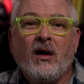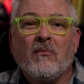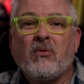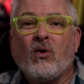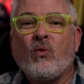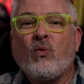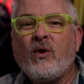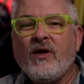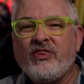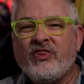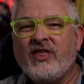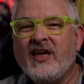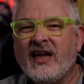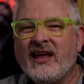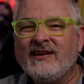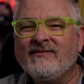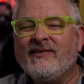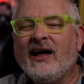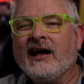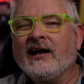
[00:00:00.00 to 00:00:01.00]
but with
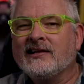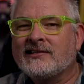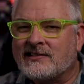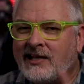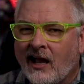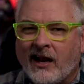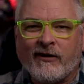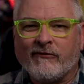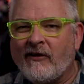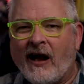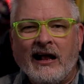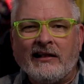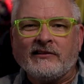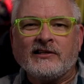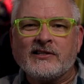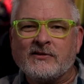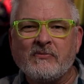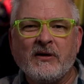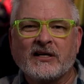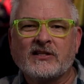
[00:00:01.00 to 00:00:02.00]
then a ton of
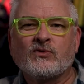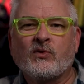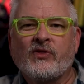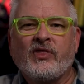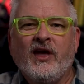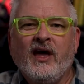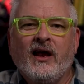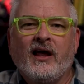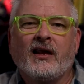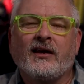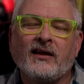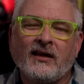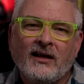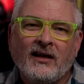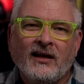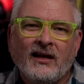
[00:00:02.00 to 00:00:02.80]
violence mixed within it.